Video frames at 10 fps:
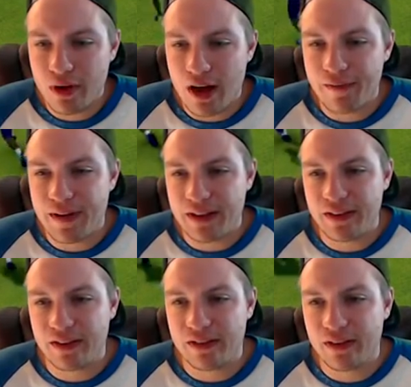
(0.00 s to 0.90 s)
Offense
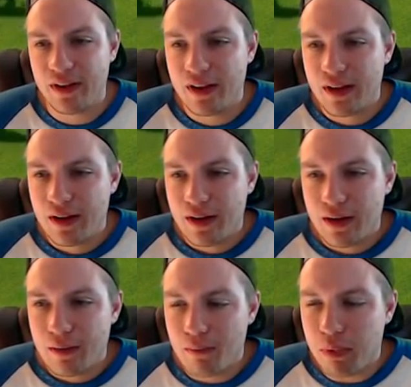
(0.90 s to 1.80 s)
is
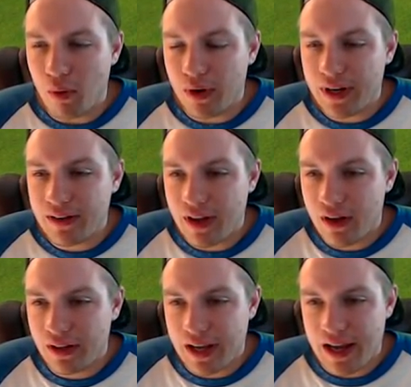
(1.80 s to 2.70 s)
boring as
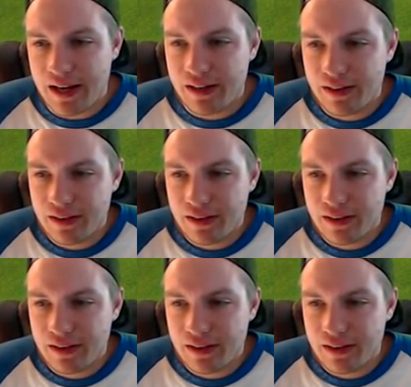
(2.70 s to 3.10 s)
hell again.